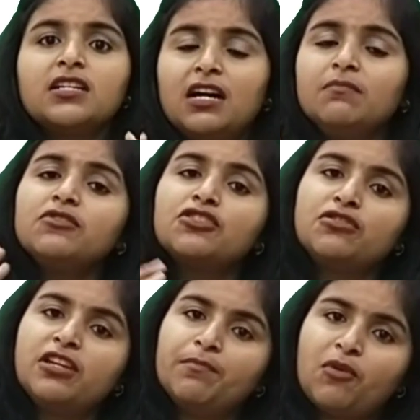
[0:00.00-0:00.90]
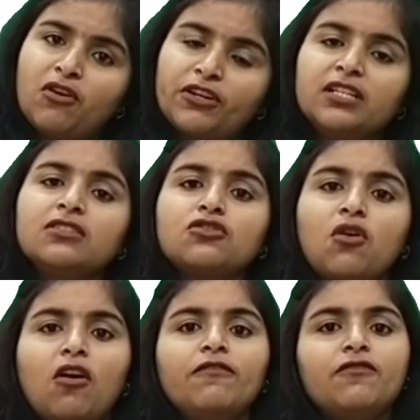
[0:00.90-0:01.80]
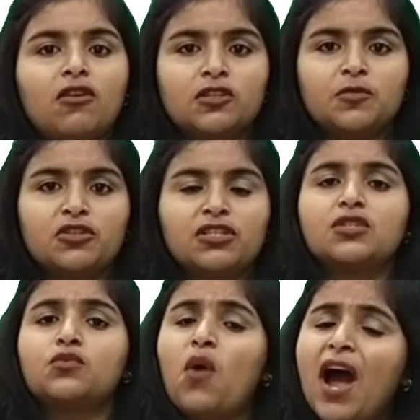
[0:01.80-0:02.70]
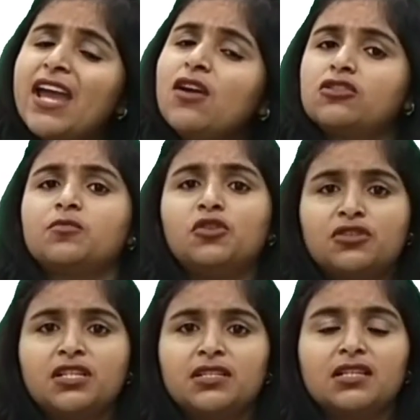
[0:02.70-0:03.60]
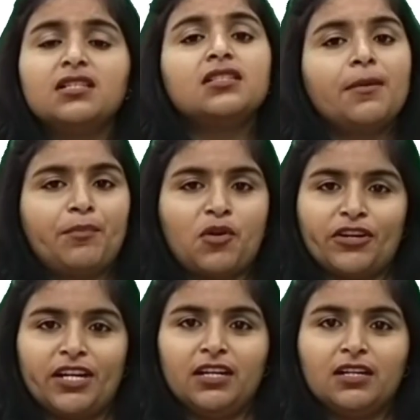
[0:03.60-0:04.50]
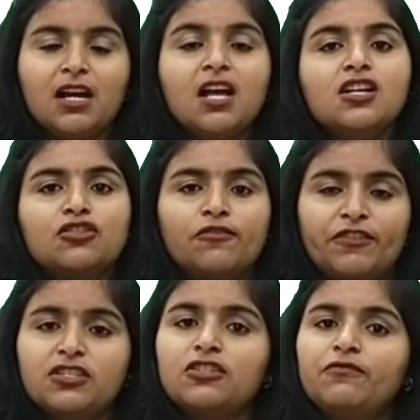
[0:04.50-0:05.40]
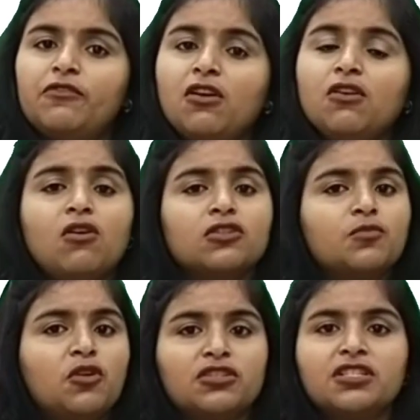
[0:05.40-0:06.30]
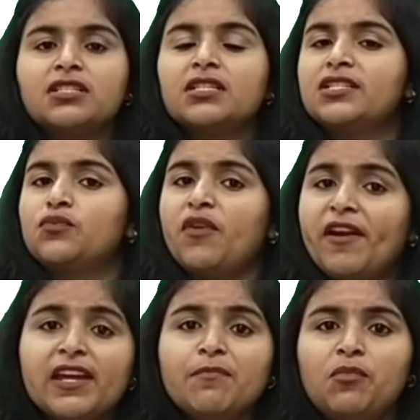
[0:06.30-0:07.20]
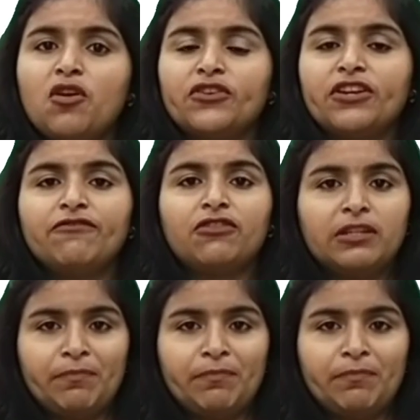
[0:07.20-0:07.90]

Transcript: comes to the importance of osmosis. Why osmosis is important? So first of all, osmosis is very important for the